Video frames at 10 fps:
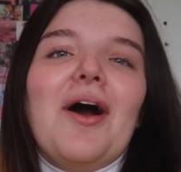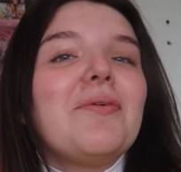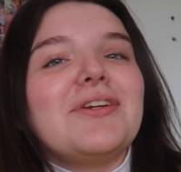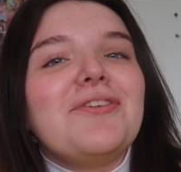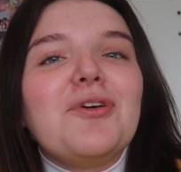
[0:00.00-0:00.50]

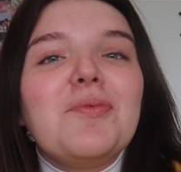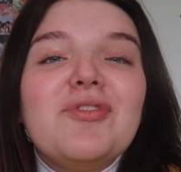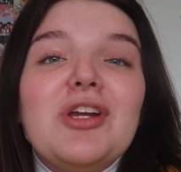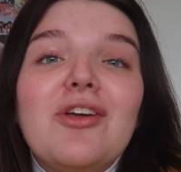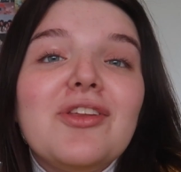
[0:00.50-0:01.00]
i'm gonna film a
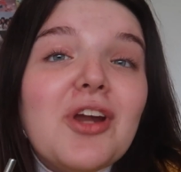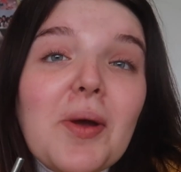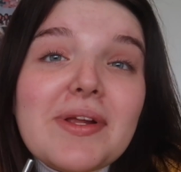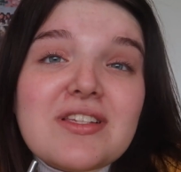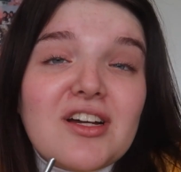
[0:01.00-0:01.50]
video that
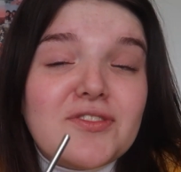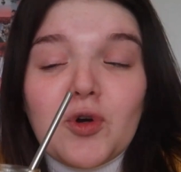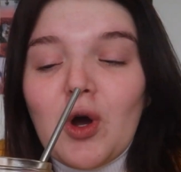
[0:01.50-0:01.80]
nobody's asked